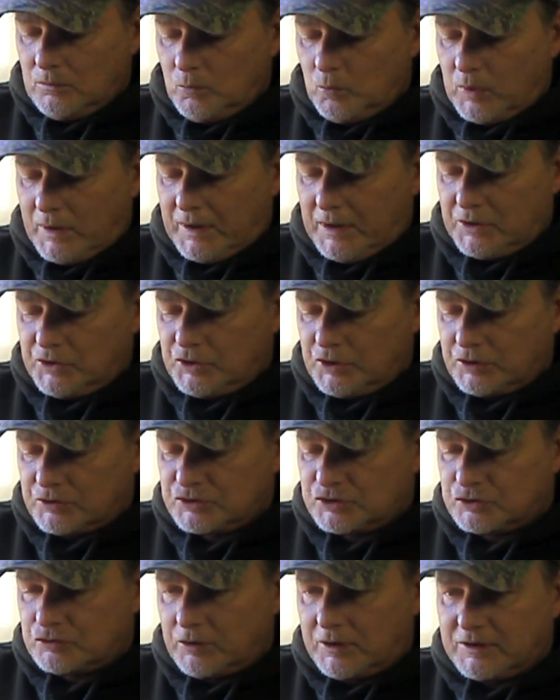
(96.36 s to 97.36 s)
where your
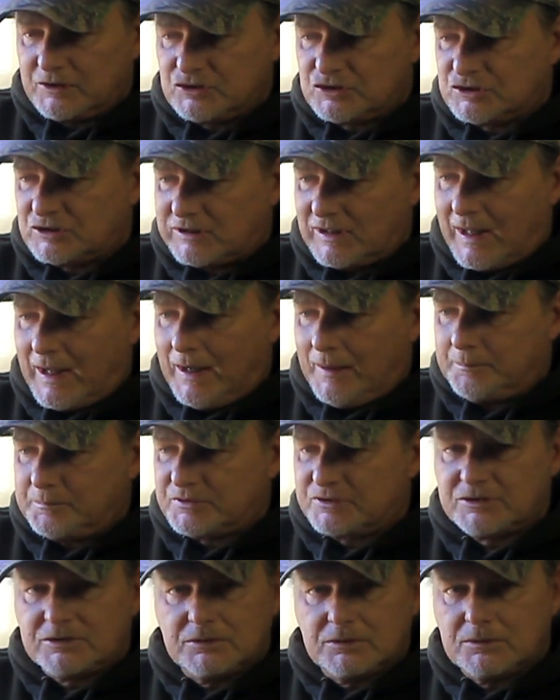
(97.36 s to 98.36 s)
string
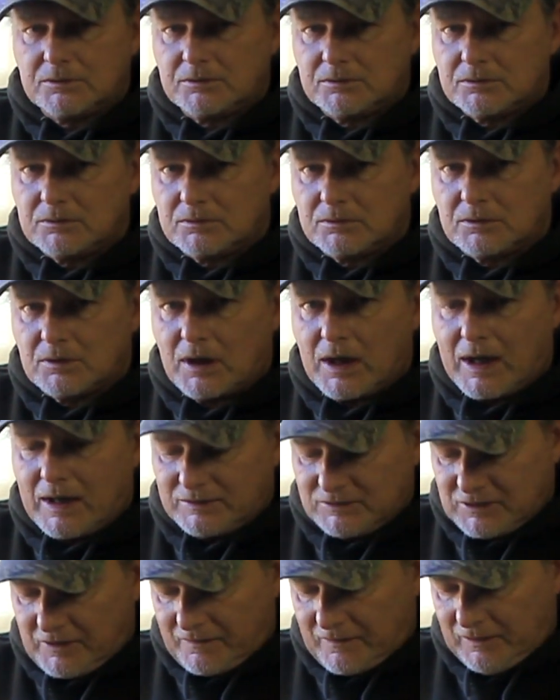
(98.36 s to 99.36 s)
slaps
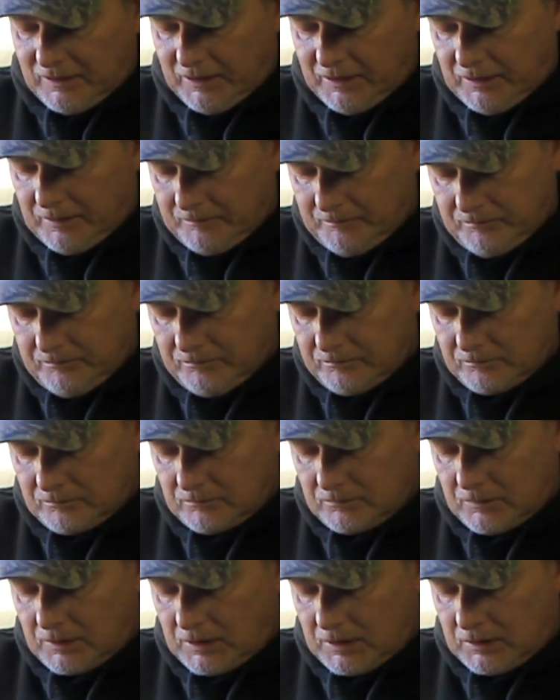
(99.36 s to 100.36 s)
onto the limb,
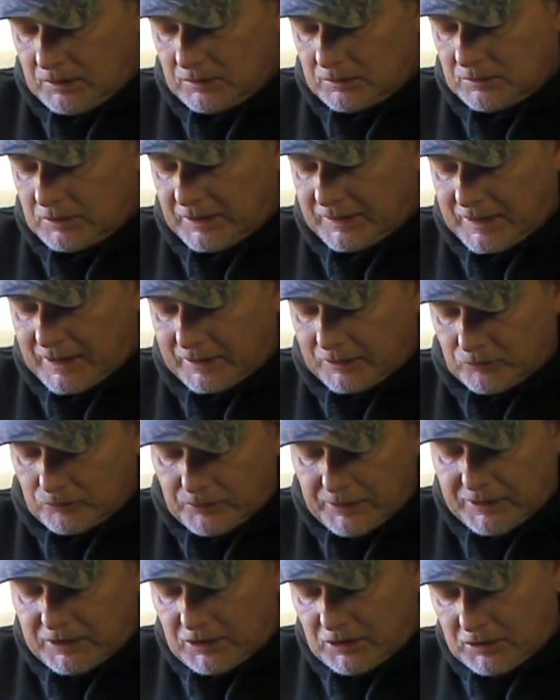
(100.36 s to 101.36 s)
like on a
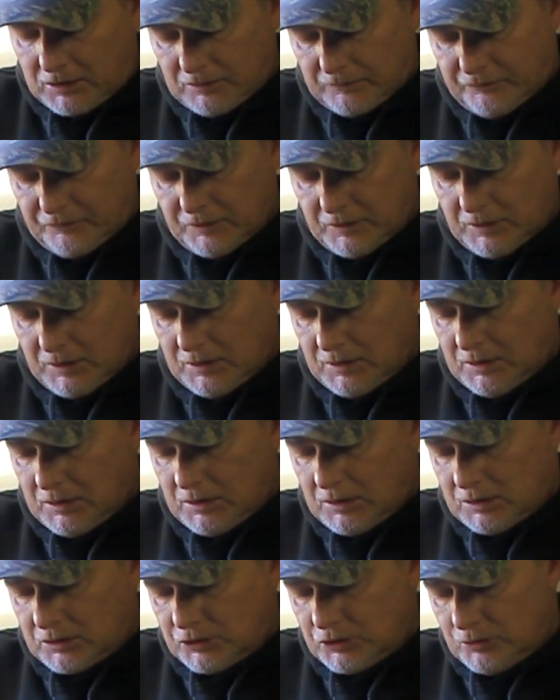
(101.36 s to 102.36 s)
recurve.
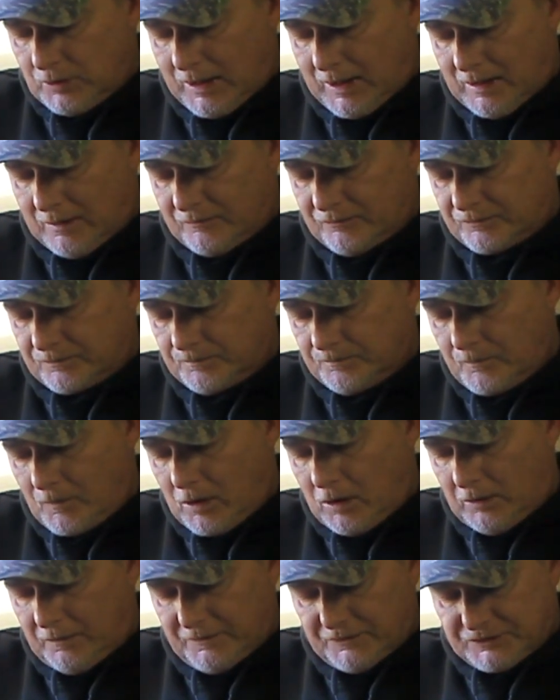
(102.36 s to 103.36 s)
You have
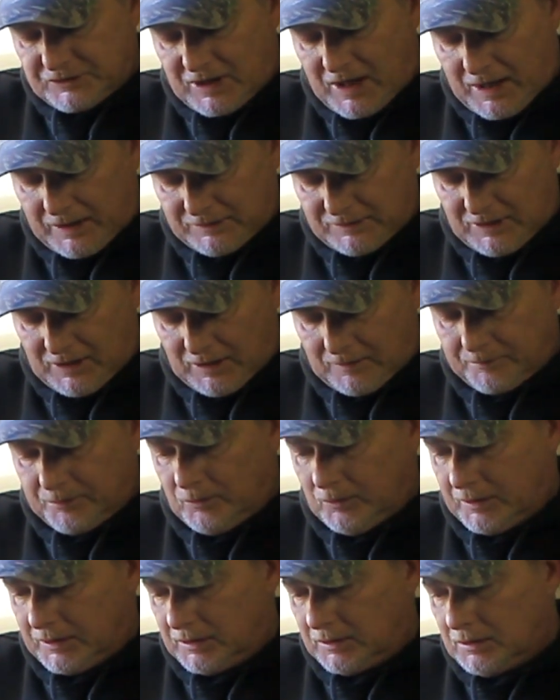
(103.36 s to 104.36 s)
all this contact
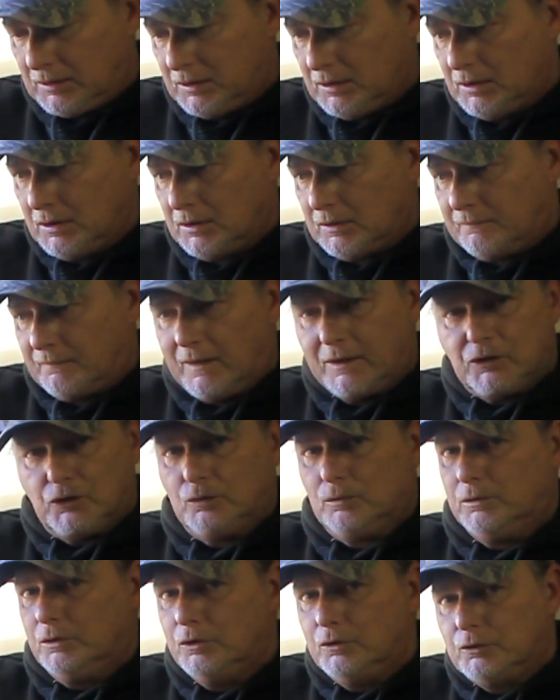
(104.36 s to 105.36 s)
point that
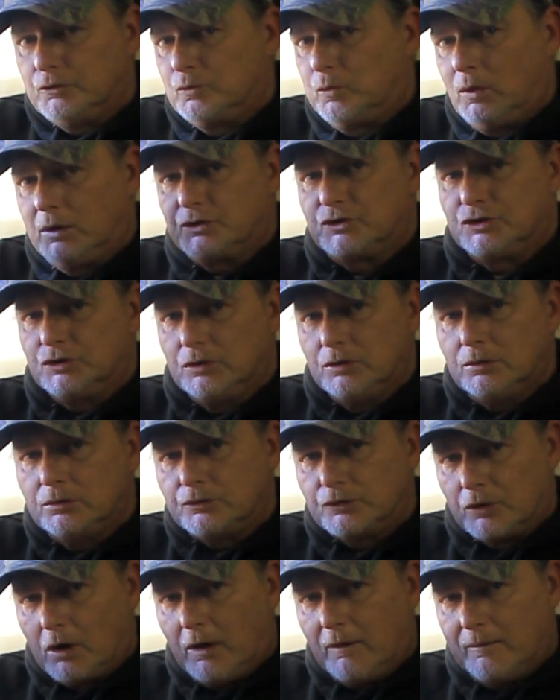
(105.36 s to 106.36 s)
you lose once you
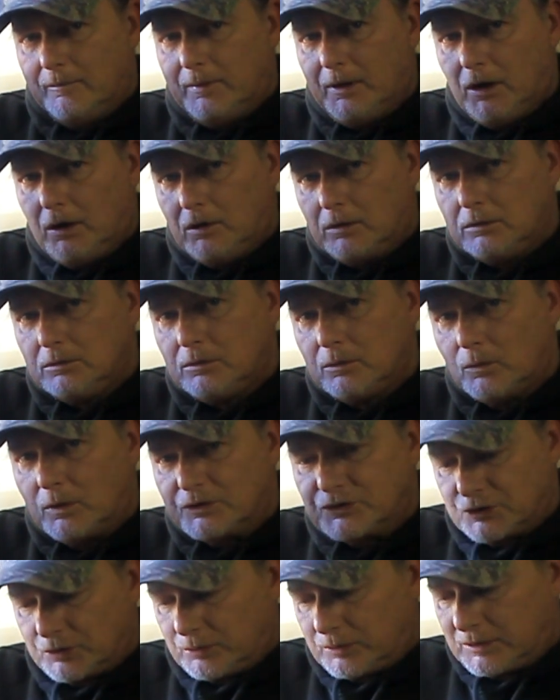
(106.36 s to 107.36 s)
draw the bow.
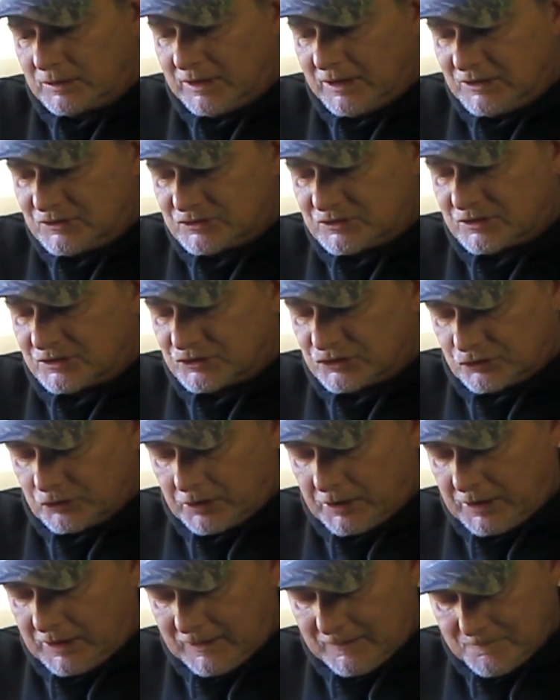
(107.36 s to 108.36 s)
Once you release the
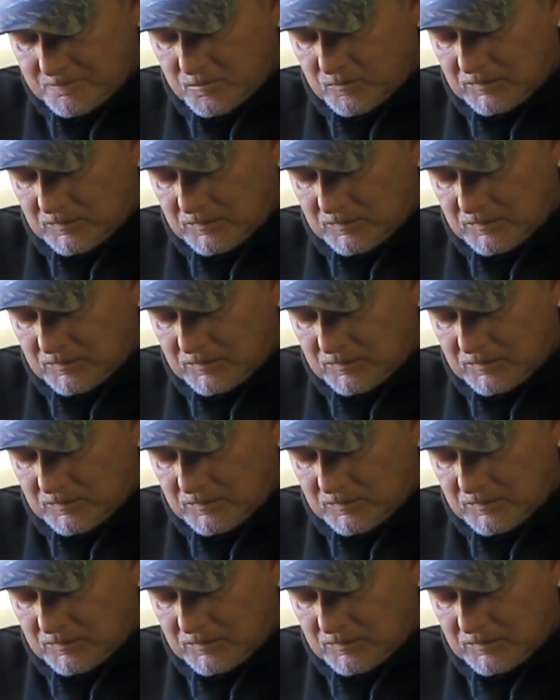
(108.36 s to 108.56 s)
string,